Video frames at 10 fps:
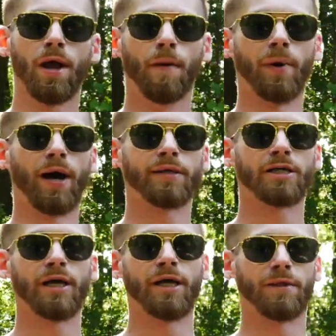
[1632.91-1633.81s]
But
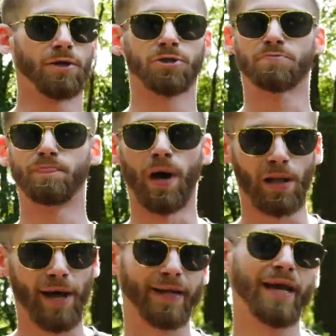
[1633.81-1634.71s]
there's a
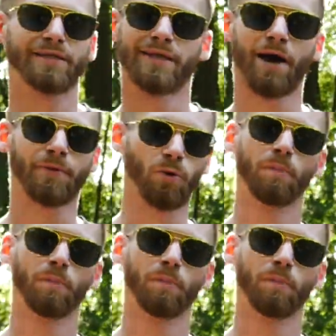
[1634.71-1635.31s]
lot of cases out there where